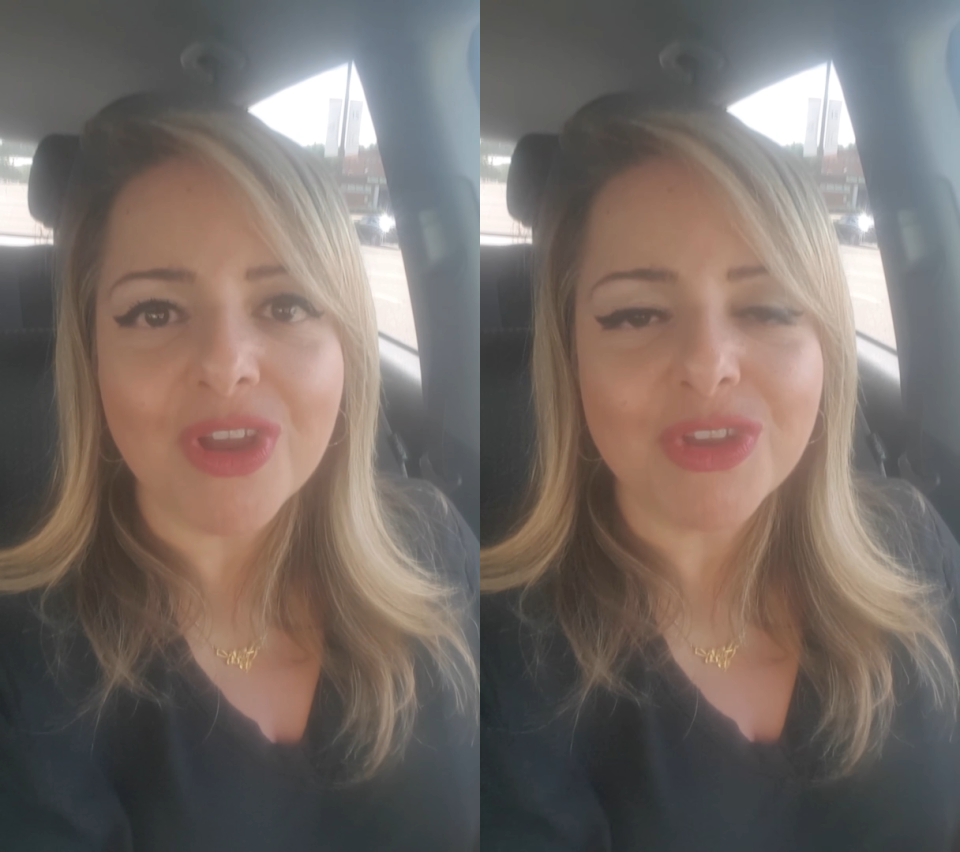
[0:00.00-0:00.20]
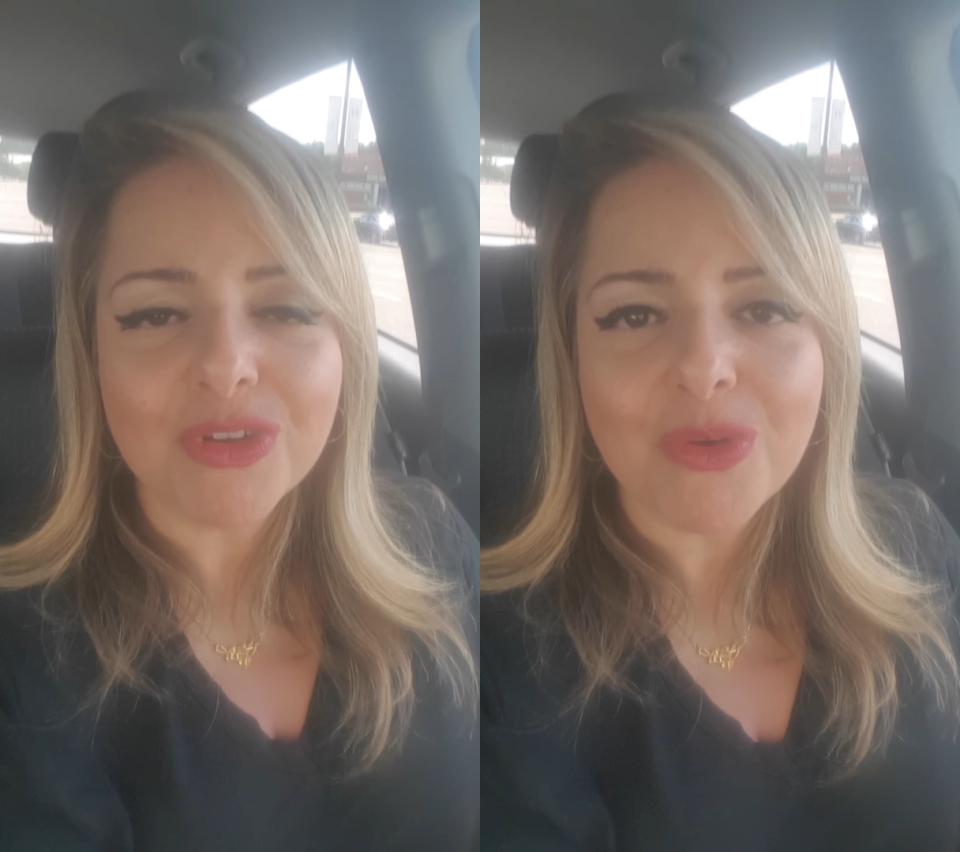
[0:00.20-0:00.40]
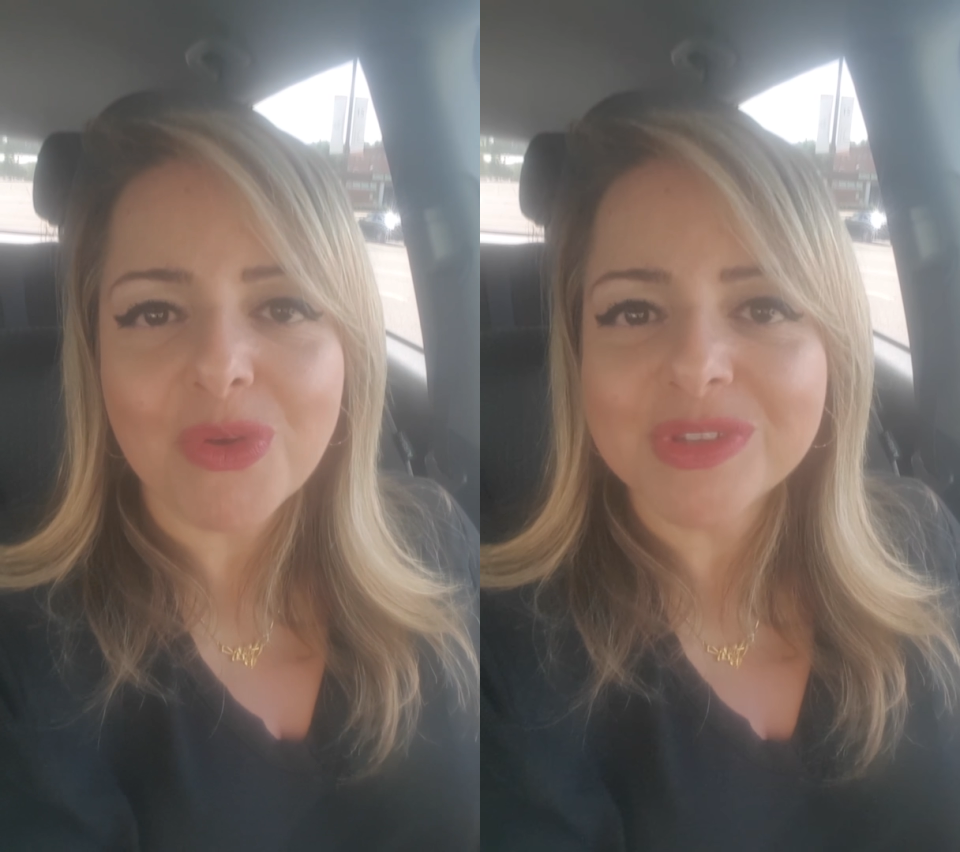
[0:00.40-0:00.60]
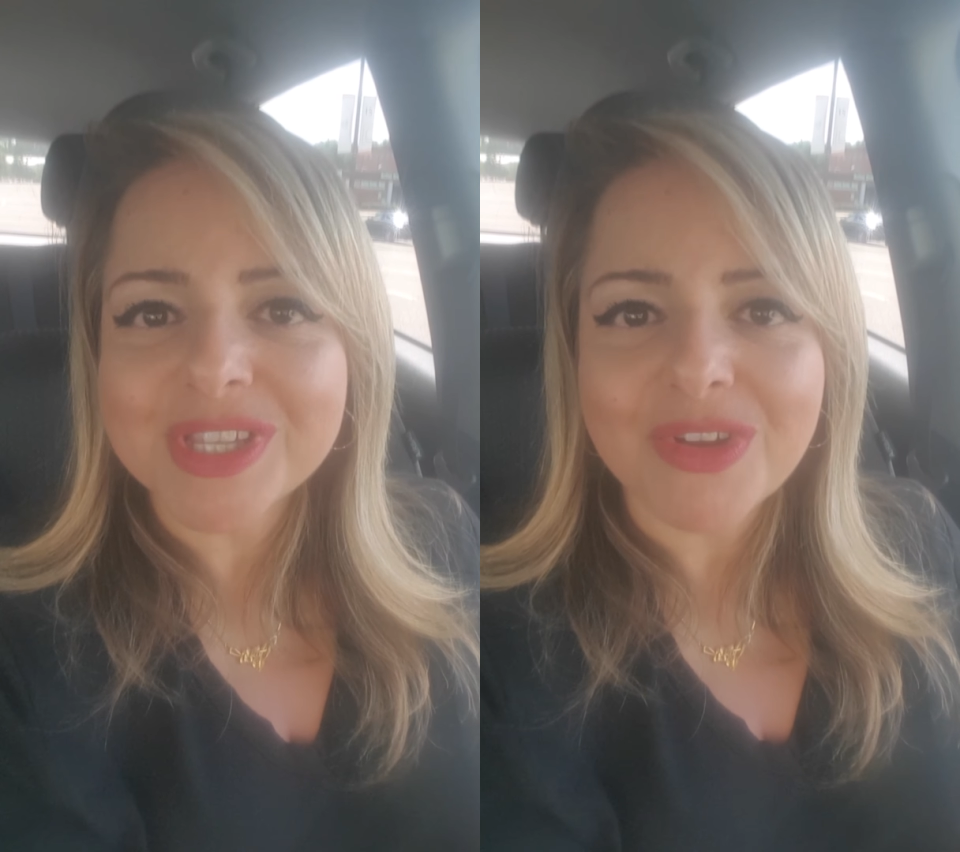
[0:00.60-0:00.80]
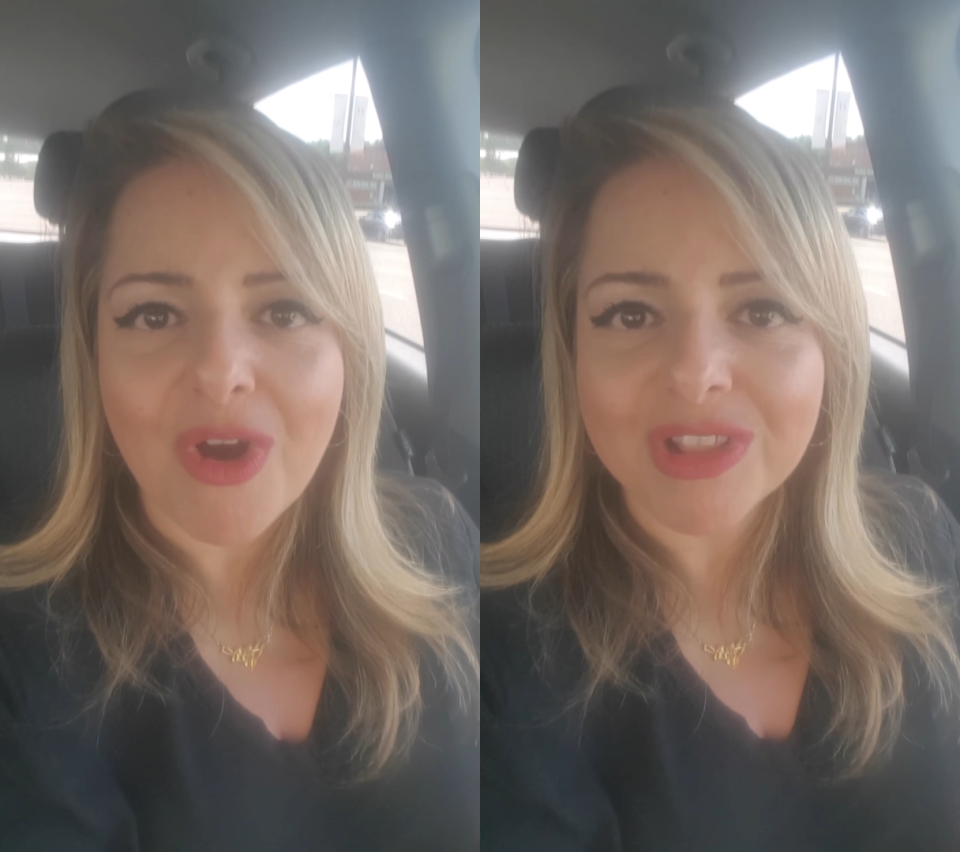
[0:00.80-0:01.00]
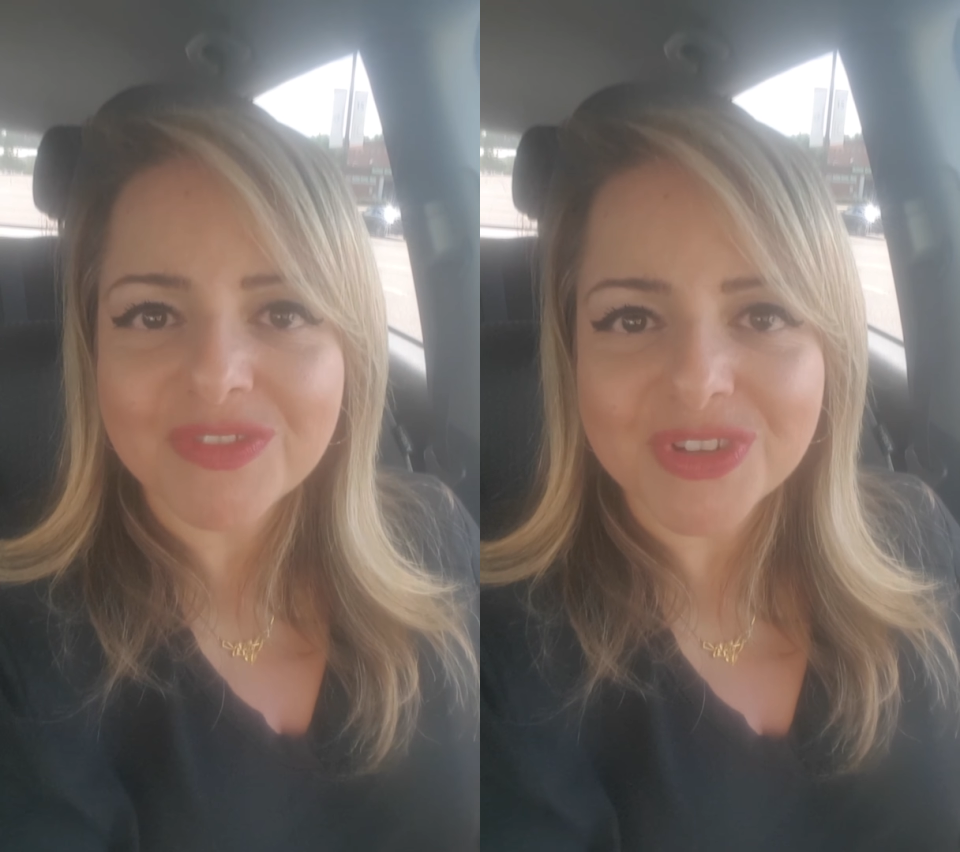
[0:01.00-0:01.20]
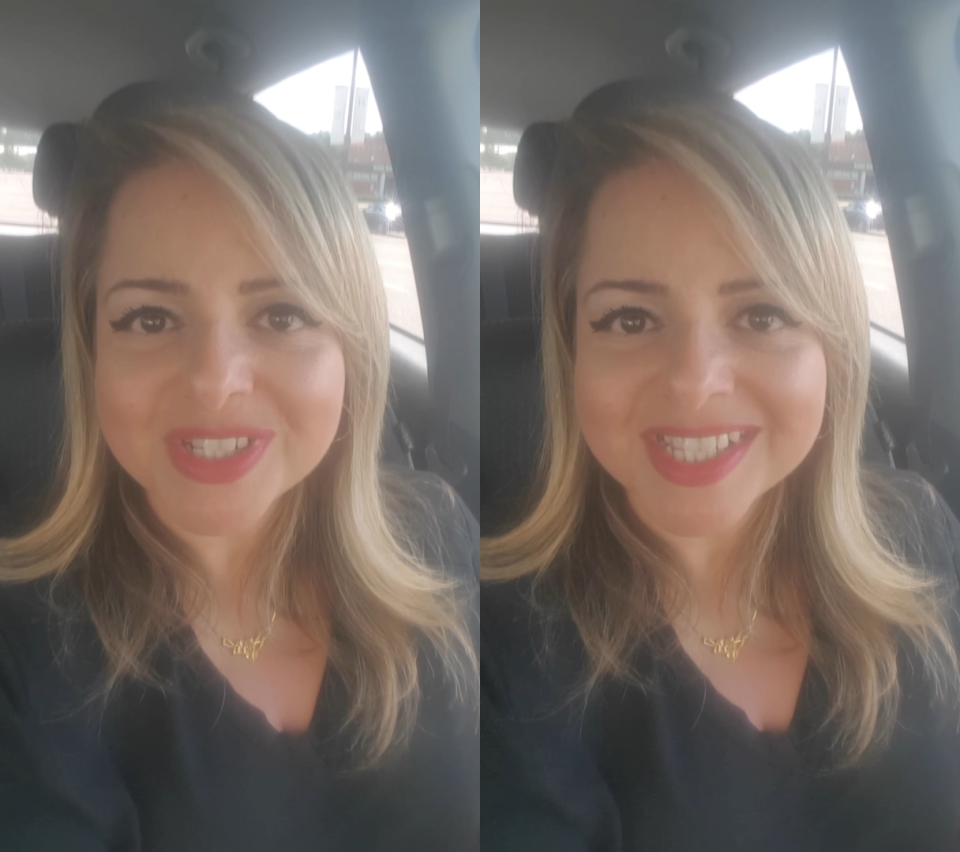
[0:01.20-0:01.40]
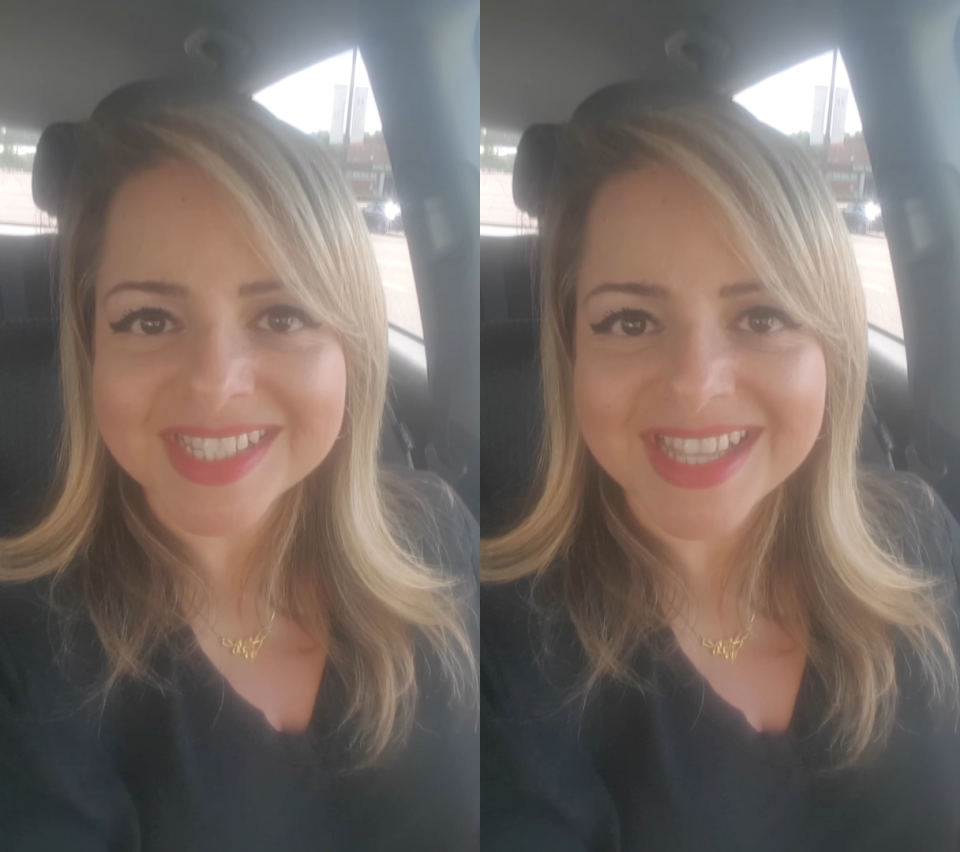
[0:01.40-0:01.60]
your goals and all of your
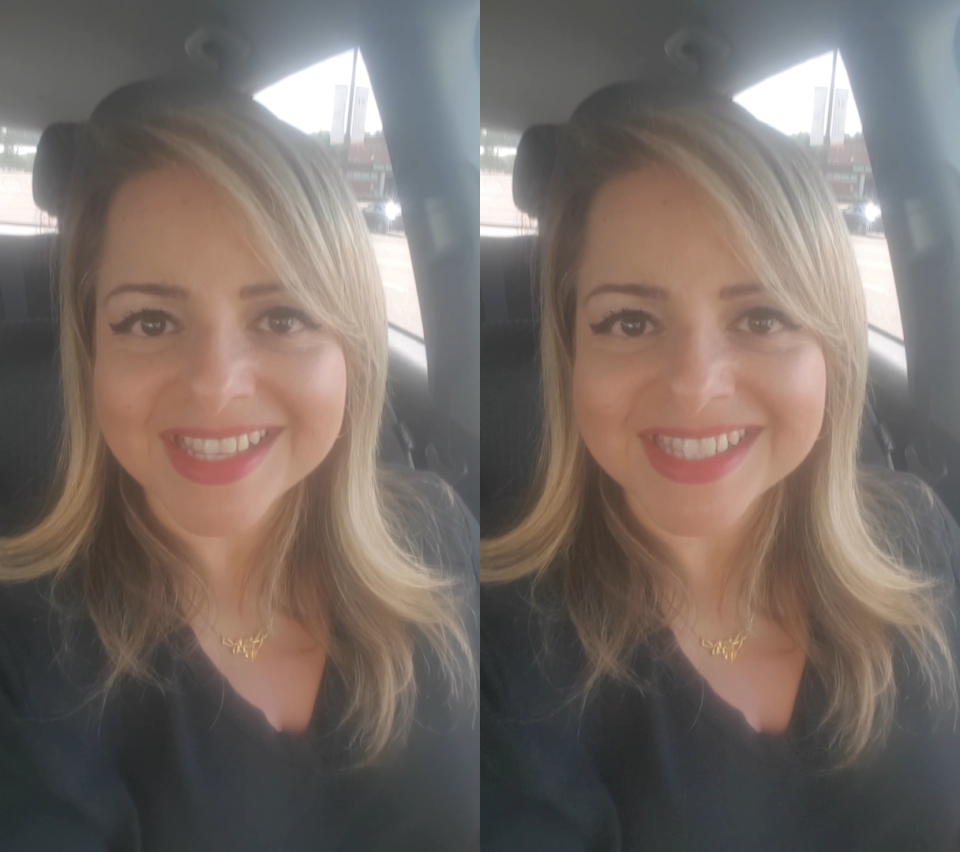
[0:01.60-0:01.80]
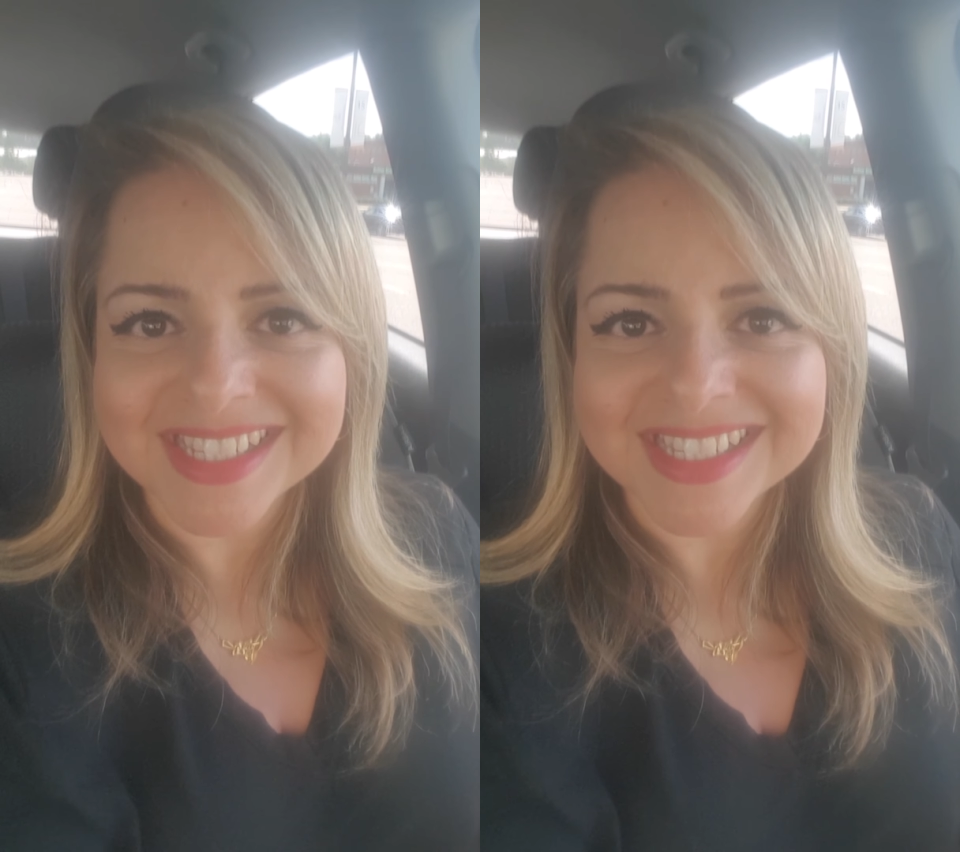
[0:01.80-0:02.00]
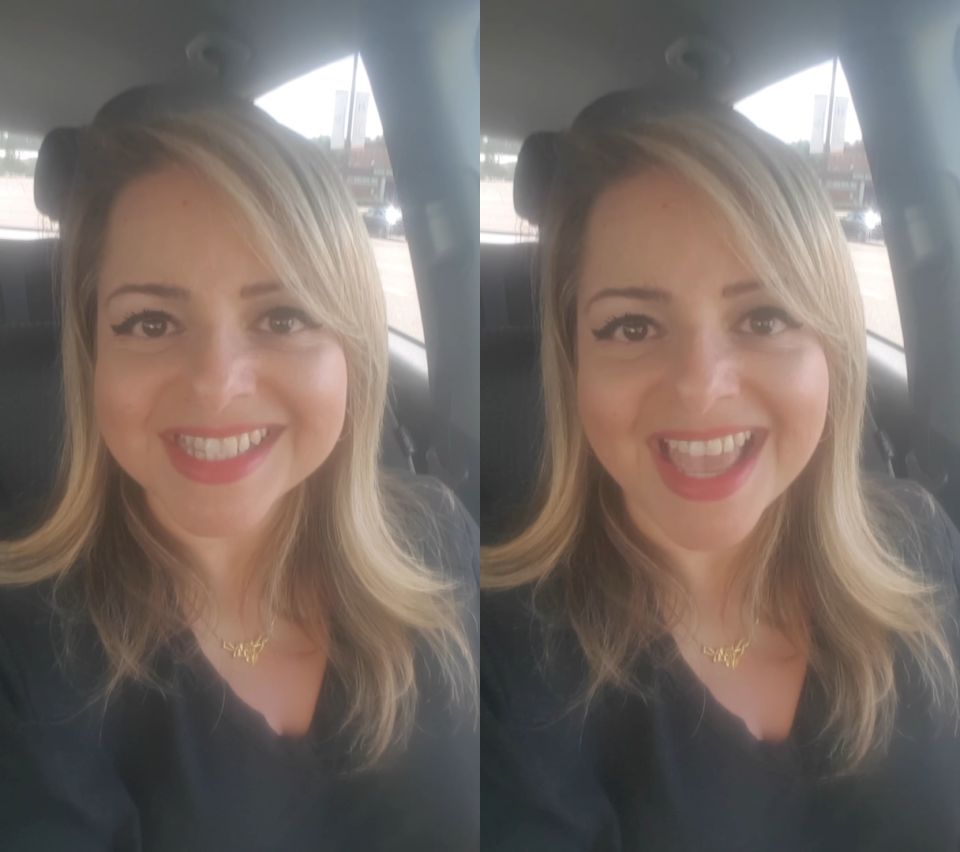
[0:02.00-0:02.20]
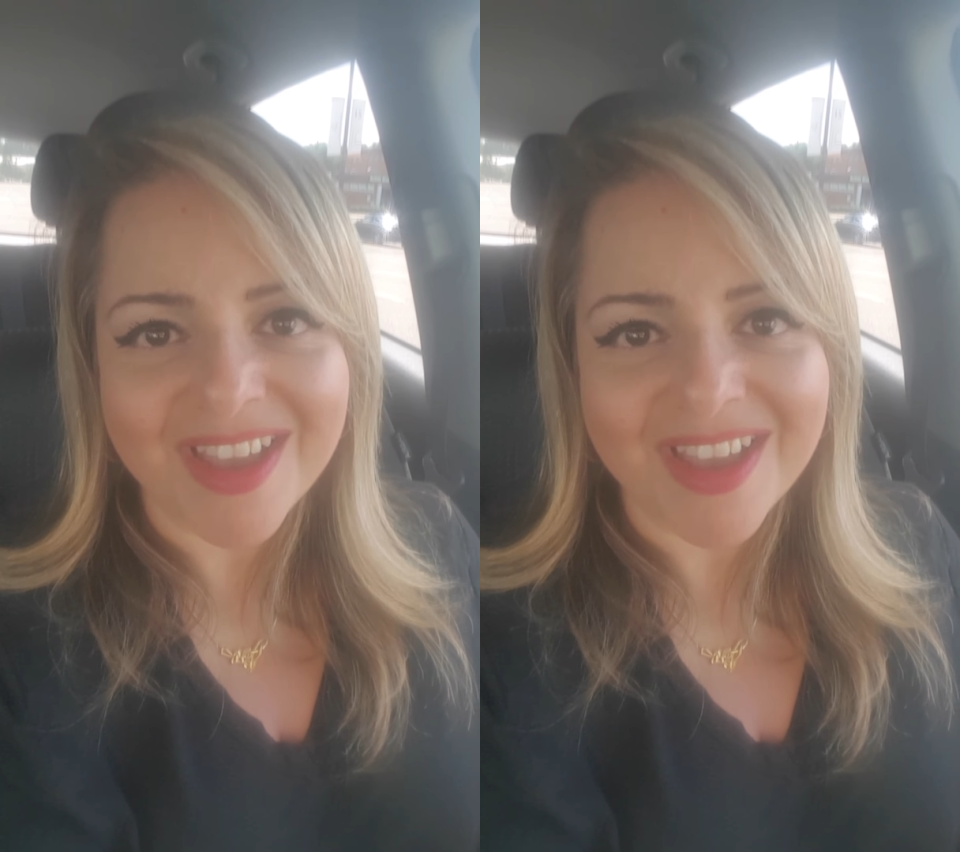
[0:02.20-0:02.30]
successes.